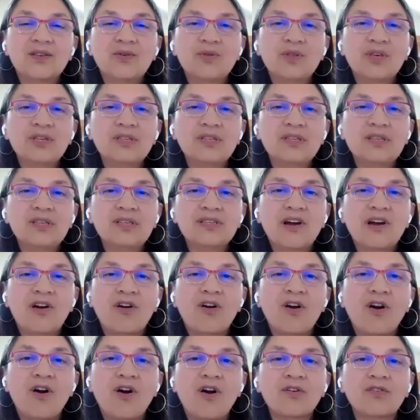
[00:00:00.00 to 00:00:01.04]
So this is
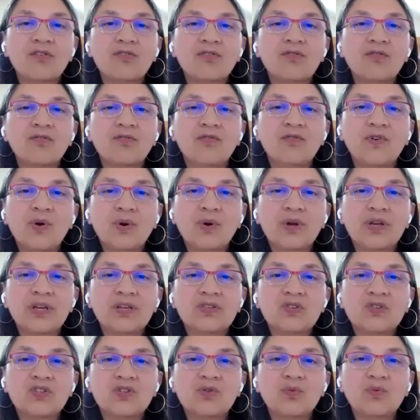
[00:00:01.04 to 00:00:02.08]
our
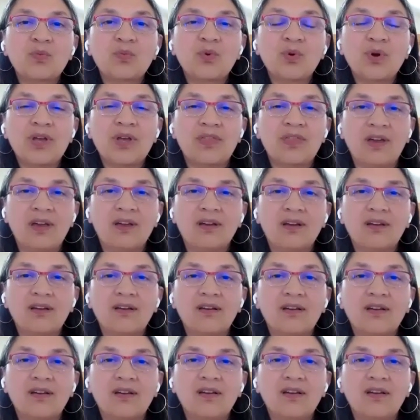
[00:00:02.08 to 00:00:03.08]
heart-focused breathing.